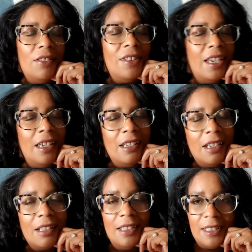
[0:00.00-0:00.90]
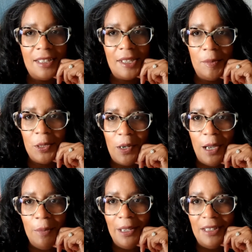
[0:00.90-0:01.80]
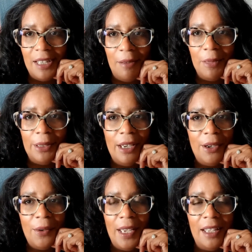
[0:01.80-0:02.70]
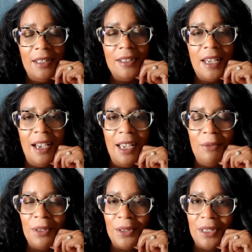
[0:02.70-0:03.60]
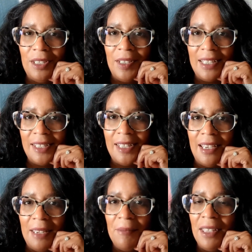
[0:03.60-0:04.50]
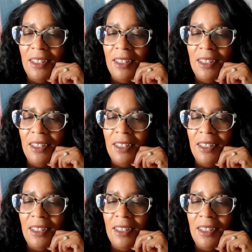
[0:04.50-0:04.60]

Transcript: then click the subscribe button down below, and I will see you next time.